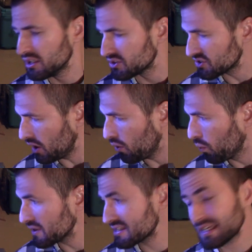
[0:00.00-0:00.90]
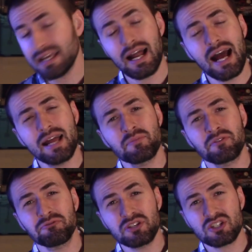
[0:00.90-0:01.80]
So once again, I am
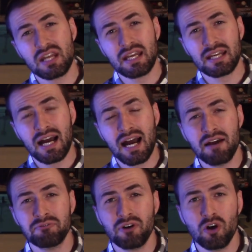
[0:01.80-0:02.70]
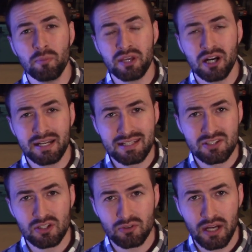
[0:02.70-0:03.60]
the Fish Tank Guy. Follow me on
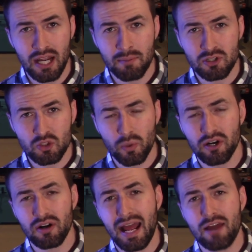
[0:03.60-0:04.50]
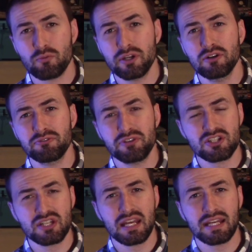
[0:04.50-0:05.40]
Instagram or Twitter at Real
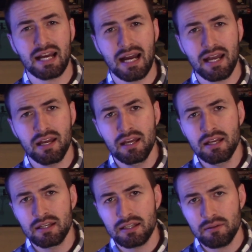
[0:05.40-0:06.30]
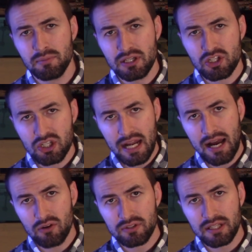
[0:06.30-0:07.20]
Fish Tank Guy. Give me a
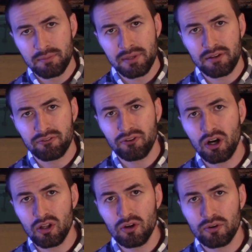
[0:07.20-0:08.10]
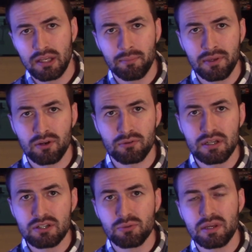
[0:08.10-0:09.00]
shout, give me a follow, give me a
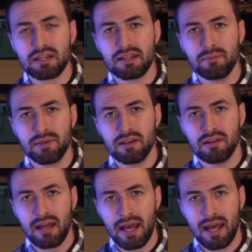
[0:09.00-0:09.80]
retweet, give me an